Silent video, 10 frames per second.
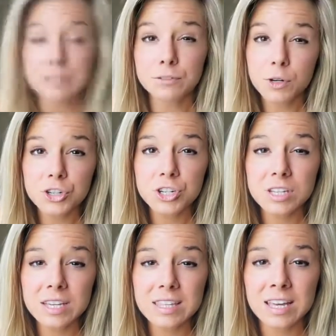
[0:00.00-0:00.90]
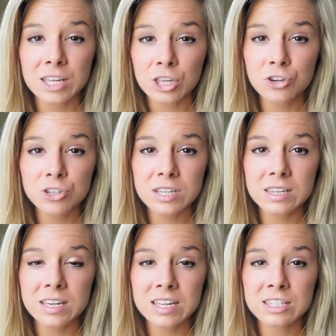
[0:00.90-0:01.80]
Unfortunately, that
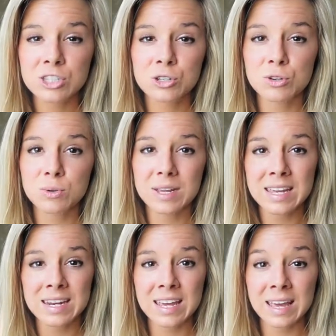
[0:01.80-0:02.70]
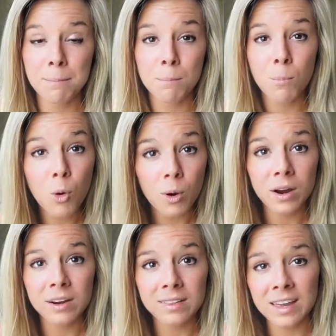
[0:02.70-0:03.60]
usually leads to eating
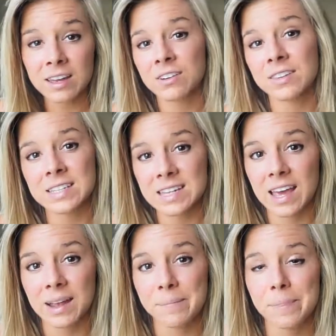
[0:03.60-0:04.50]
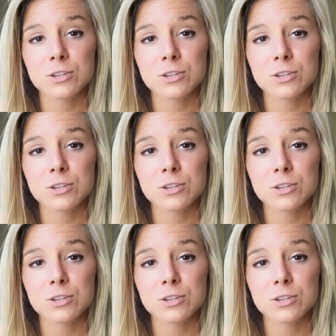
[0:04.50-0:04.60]
more later in the day.